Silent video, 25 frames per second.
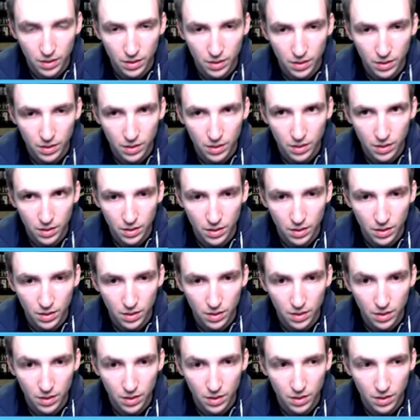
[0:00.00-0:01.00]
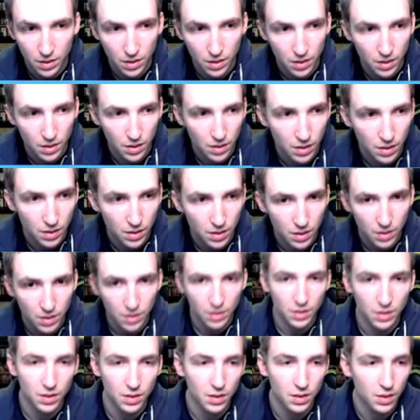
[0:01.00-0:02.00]

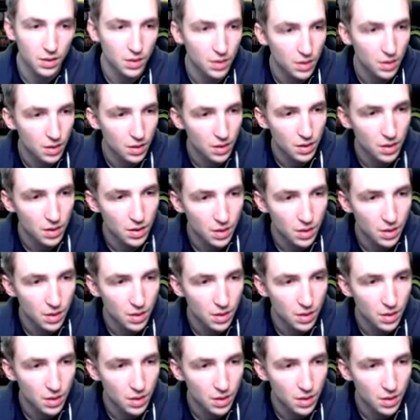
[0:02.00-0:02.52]
Nobody speaks.